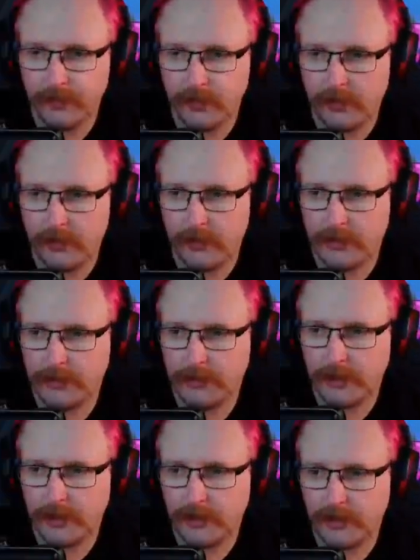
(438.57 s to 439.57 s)
Alright, so
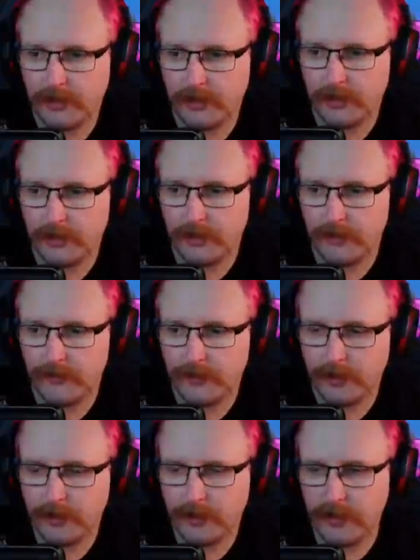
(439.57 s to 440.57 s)
we're going to go for a
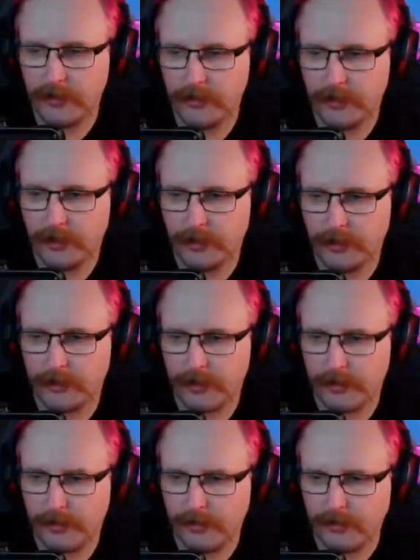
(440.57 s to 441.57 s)
little bit of a
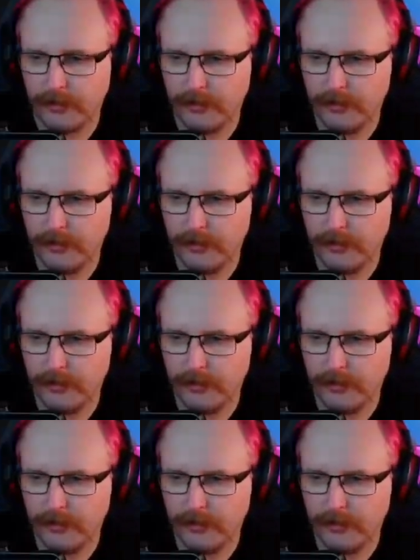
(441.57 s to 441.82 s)
travel.